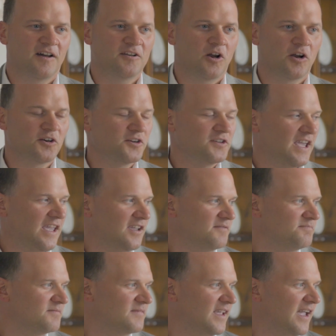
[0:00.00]

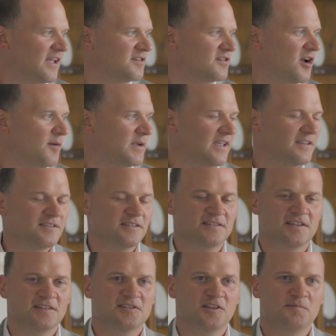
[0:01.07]
undertaken and coming into the
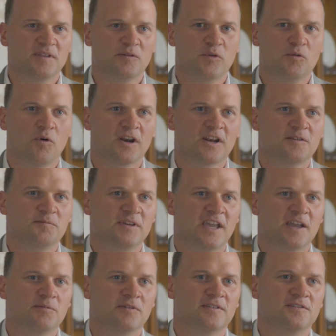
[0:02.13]
system, and we wanted to be
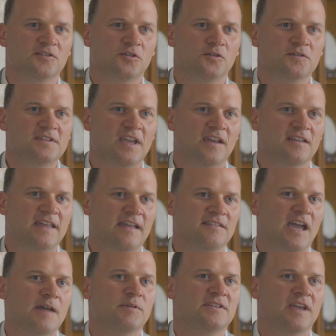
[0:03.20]
able to take that
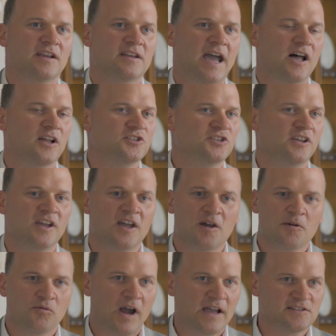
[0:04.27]
type of technology,
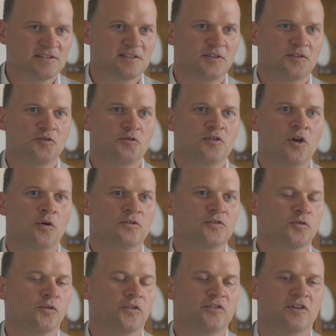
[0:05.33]
process it through known
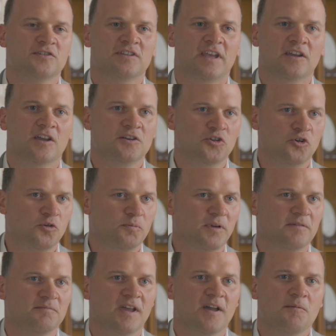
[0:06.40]
tools such as like Hadoop
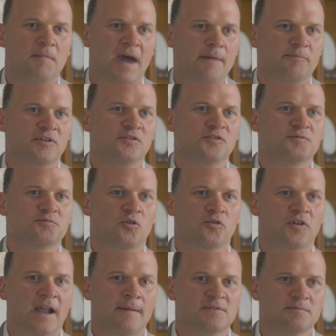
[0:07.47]
and MapReduce
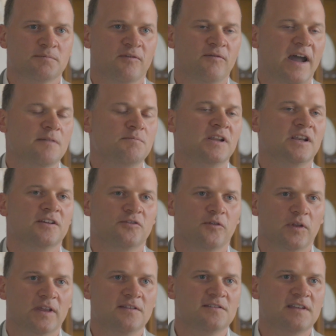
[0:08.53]
programs, and provide
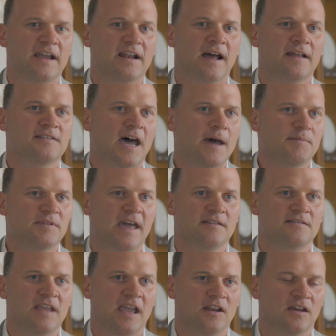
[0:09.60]
meaningful insight on top of
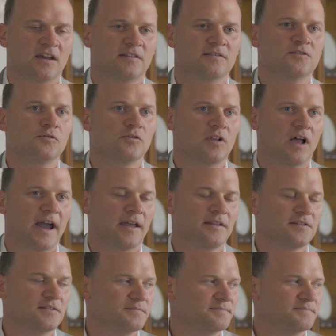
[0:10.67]
that data to clients.